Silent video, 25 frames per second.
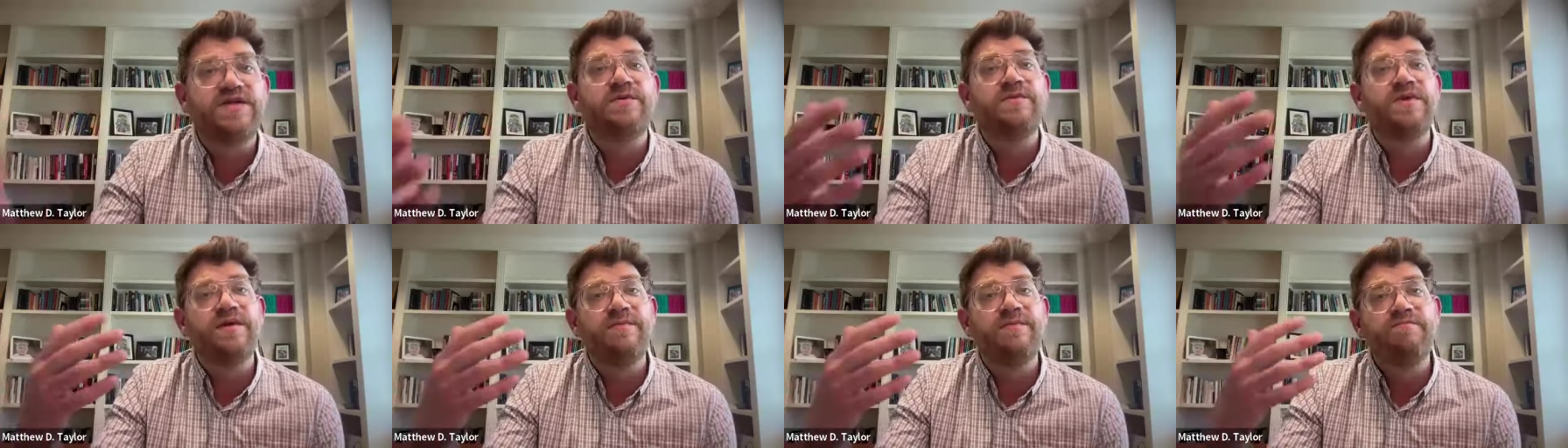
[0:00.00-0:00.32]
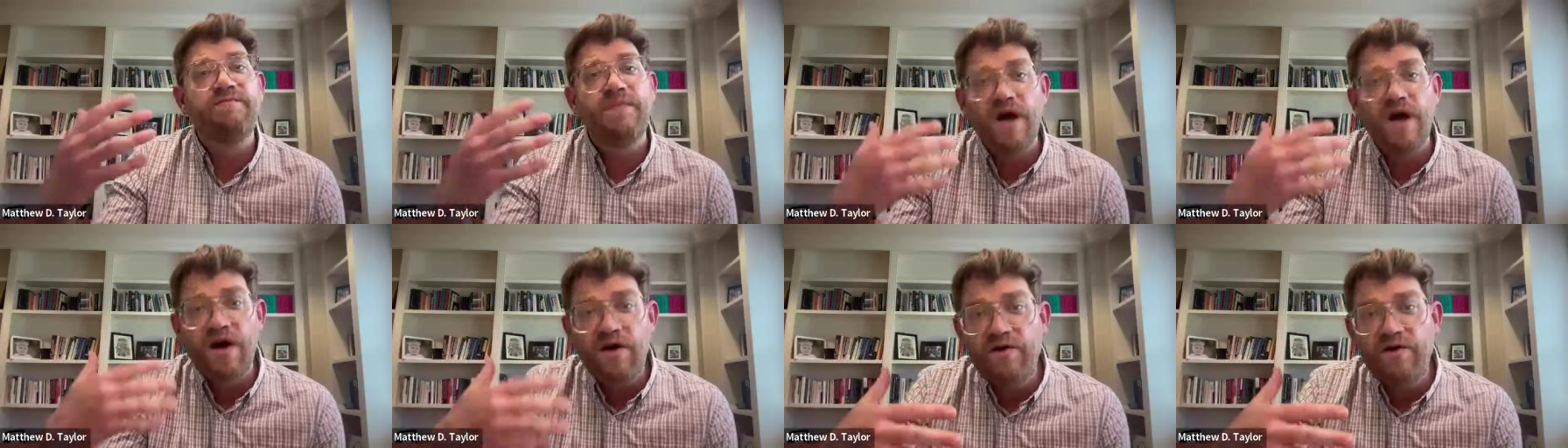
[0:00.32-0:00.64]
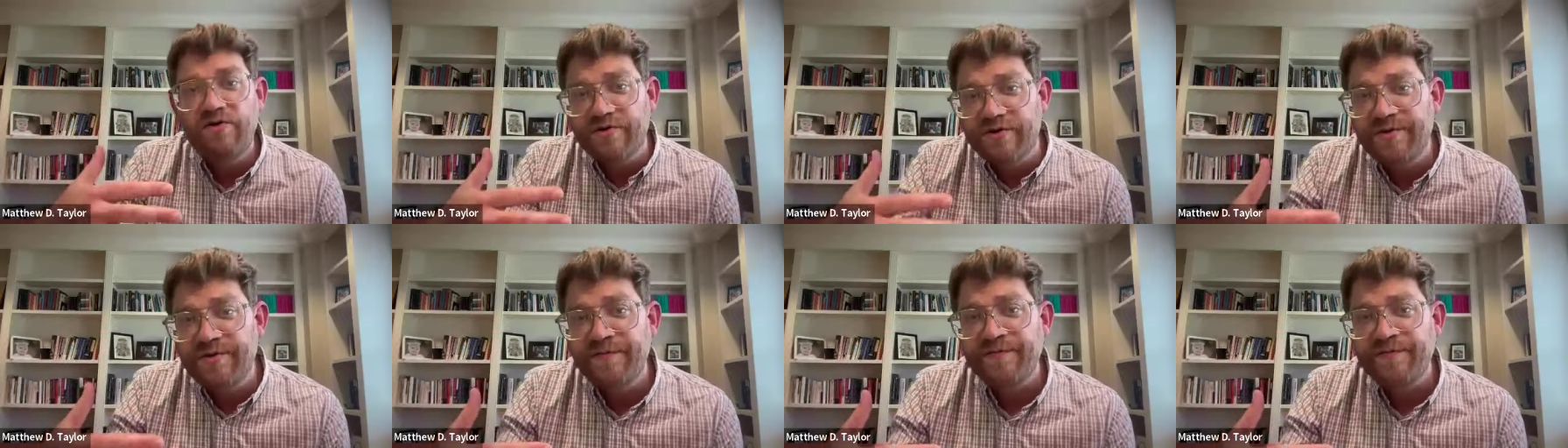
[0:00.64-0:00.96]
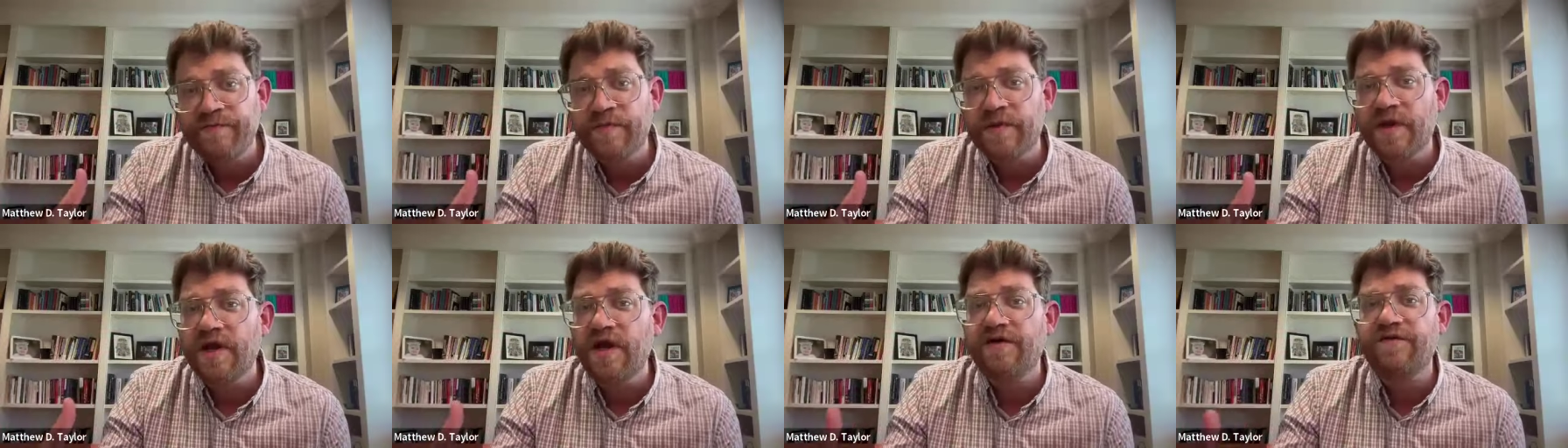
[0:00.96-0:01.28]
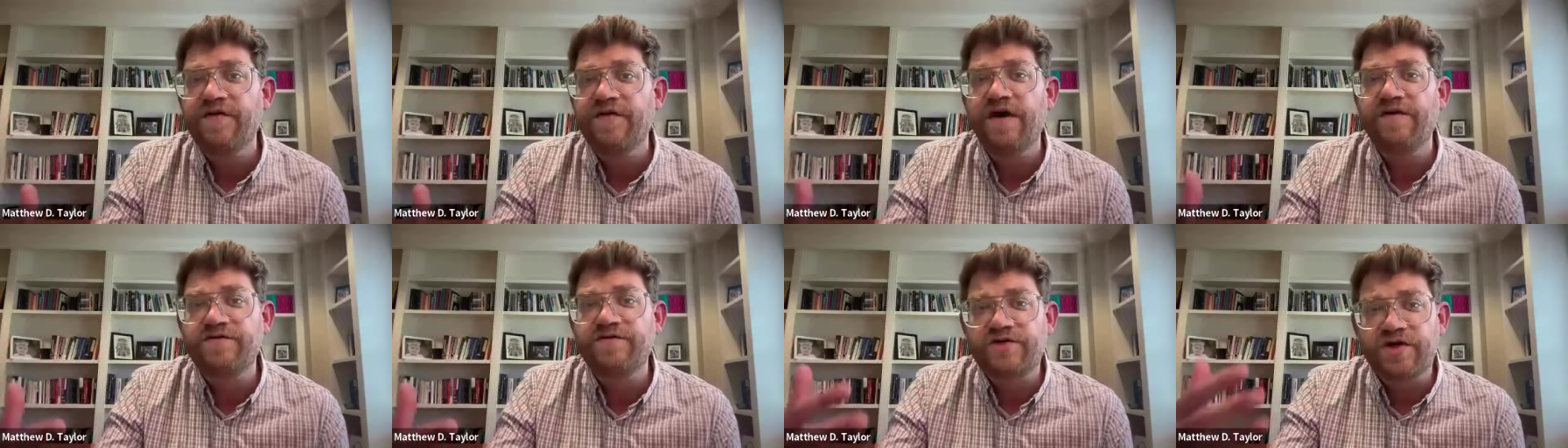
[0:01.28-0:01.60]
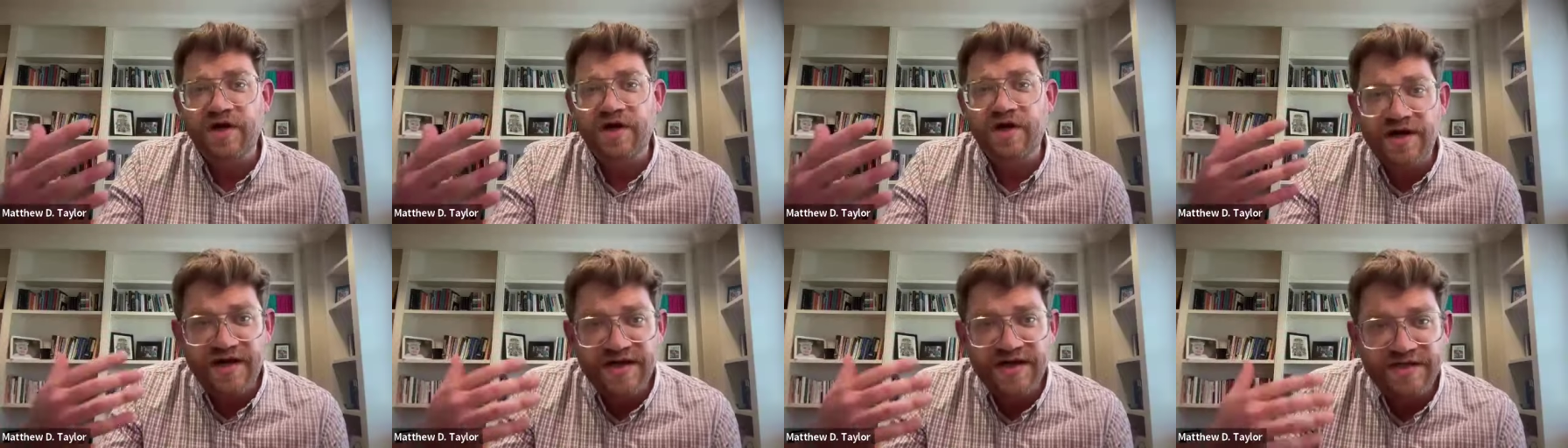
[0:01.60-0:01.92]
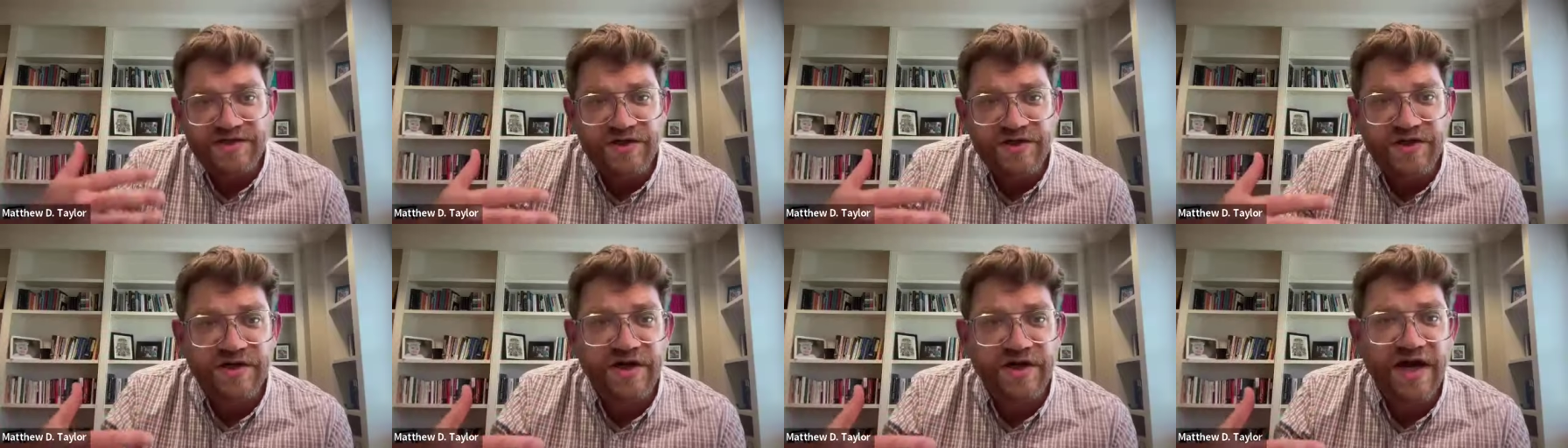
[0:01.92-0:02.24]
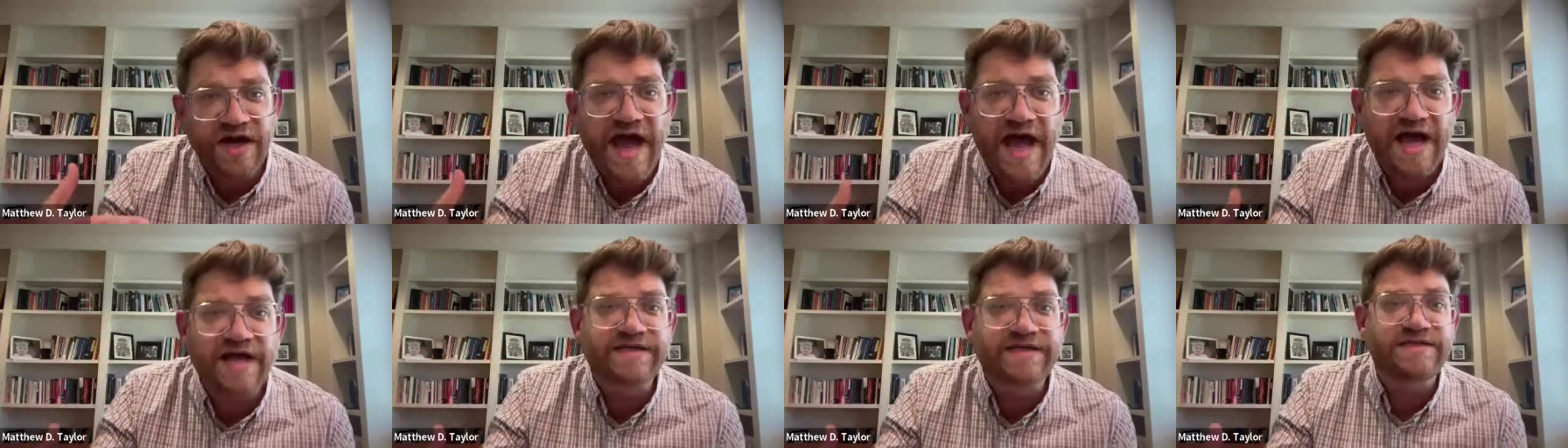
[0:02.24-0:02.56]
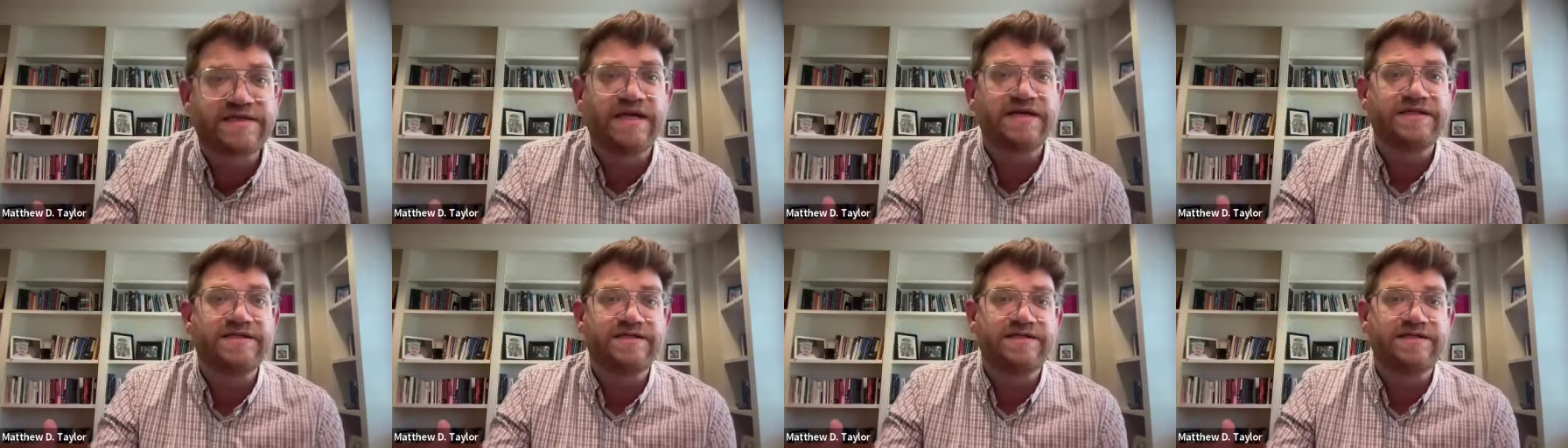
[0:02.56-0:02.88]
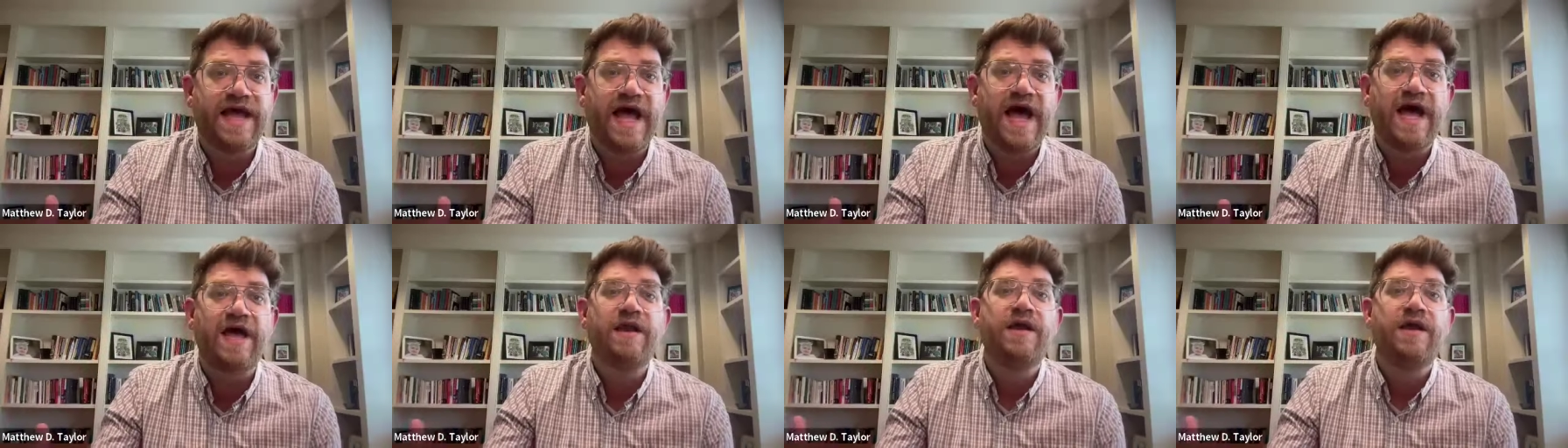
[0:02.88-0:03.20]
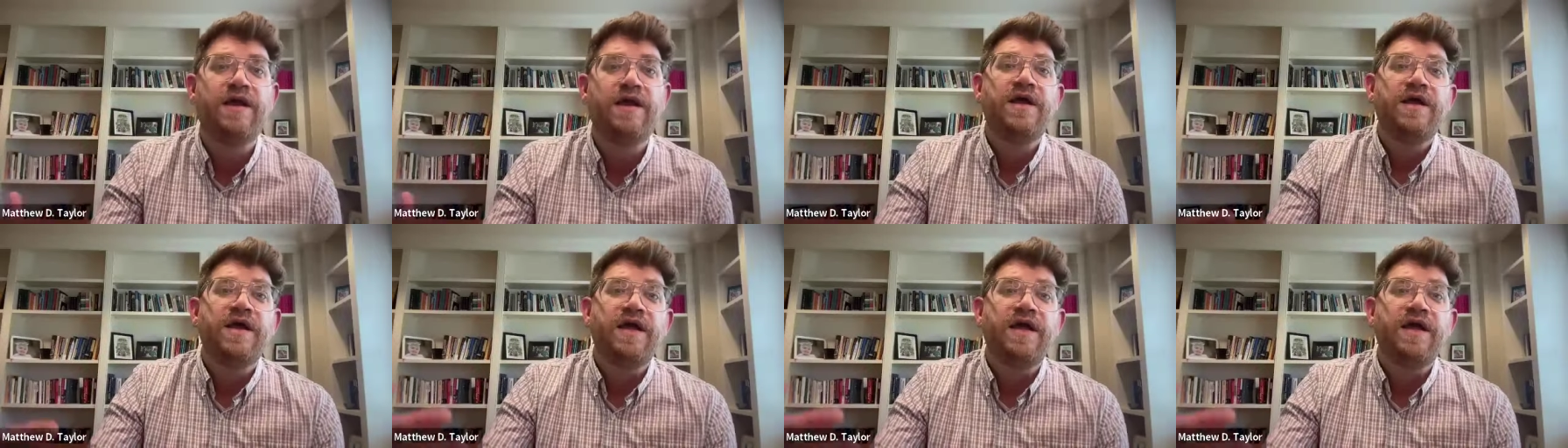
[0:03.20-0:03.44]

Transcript: and the, the mode of, of trying to access that